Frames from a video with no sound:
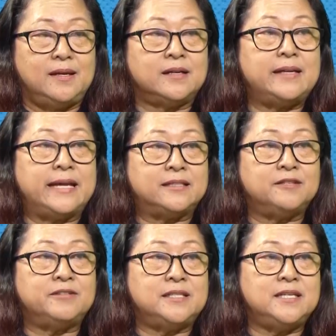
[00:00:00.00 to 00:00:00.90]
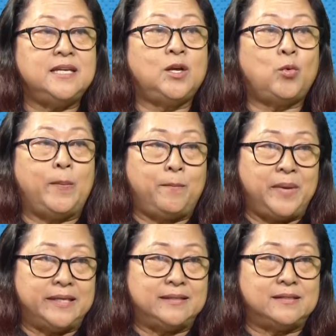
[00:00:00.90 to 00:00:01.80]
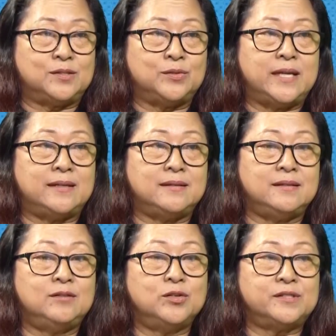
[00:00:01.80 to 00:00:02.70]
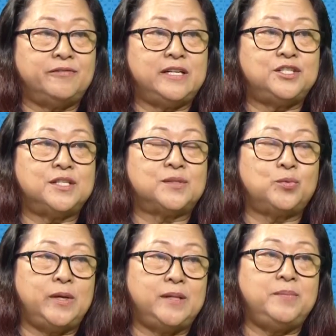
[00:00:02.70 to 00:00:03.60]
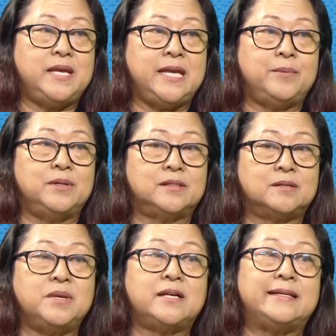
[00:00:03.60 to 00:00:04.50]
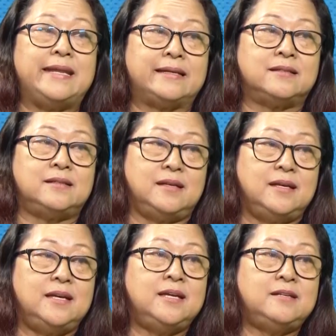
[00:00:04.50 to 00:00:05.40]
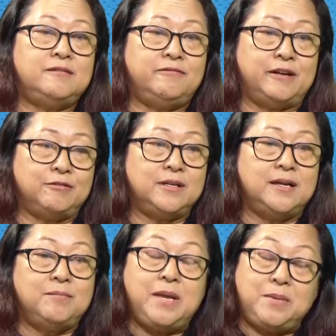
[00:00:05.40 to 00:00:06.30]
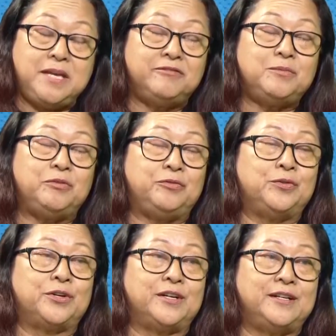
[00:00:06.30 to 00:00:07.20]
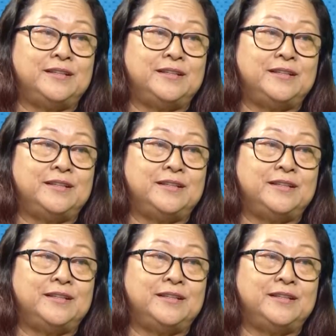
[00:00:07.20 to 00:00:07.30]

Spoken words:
connectivity equipment so that those villages will be able to be connected in the very, maybe even before